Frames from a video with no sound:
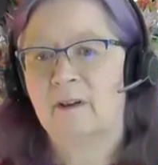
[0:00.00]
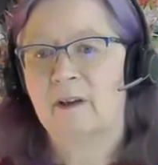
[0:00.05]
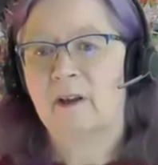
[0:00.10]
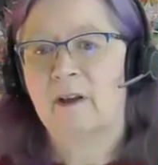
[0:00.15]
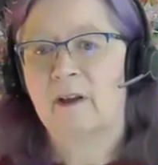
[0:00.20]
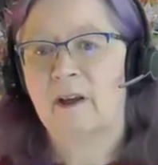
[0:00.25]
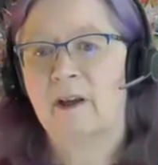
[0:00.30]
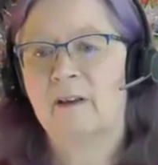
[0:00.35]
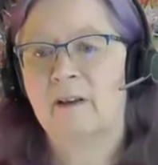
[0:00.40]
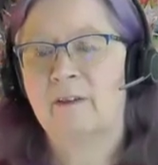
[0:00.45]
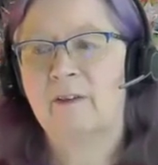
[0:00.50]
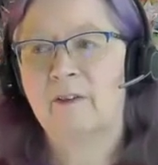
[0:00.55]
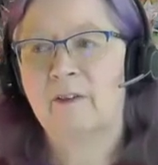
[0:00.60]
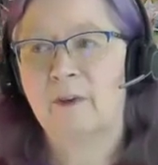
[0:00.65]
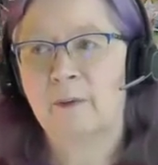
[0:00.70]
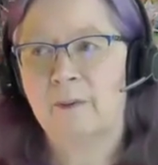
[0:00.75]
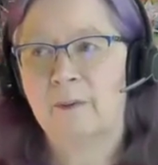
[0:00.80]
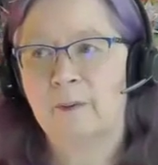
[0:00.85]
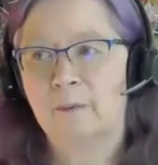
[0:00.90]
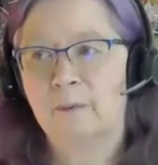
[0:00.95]
And
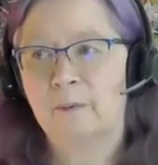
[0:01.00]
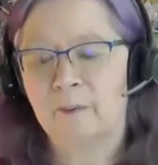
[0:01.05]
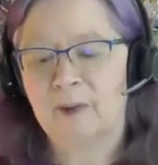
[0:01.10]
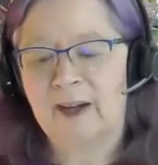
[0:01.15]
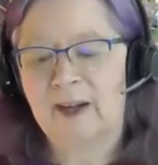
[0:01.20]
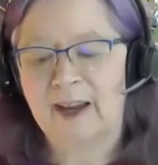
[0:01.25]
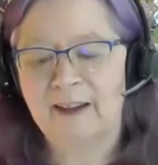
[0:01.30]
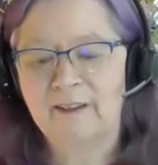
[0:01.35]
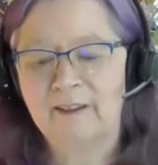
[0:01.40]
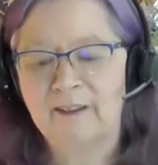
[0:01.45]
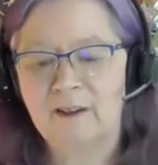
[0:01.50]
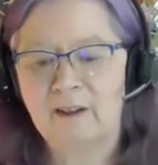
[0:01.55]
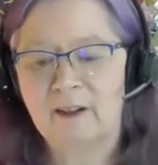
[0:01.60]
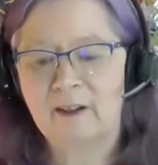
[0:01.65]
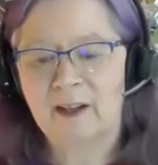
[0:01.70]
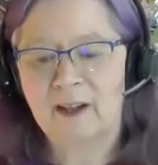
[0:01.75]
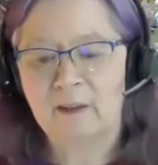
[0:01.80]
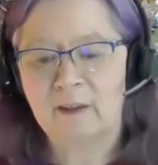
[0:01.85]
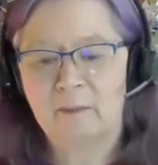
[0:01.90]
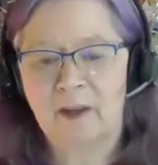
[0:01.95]
so
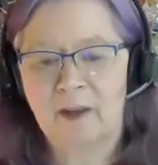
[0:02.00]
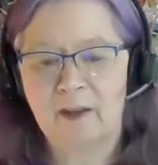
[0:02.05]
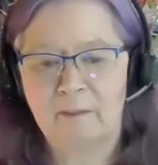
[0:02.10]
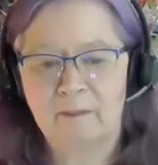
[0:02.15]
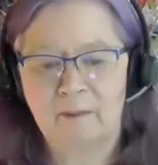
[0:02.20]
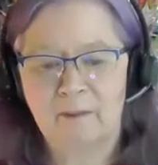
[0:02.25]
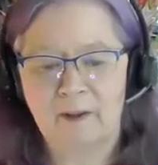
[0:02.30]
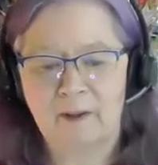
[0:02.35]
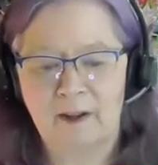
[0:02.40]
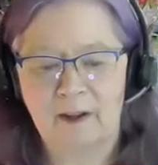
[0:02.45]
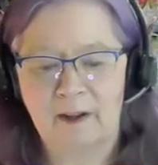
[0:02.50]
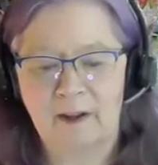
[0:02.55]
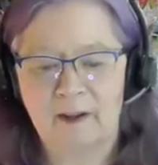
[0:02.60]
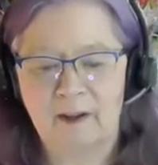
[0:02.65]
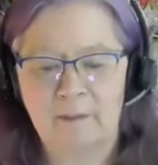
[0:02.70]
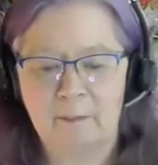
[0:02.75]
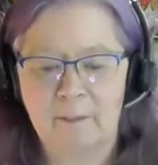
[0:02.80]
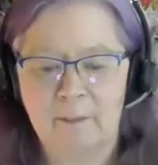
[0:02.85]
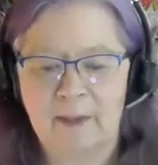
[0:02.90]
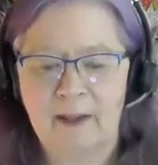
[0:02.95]
relationally,
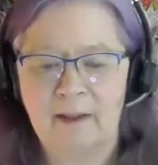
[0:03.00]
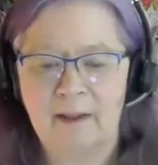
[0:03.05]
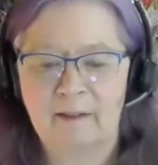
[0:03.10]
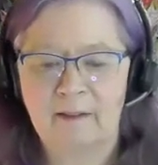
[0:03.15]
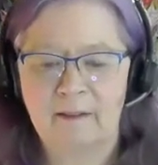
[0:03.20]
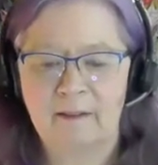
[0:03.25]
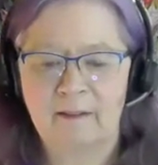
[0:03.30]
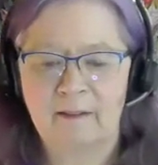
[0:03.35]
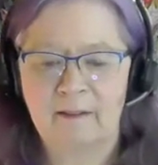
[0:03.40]
it means,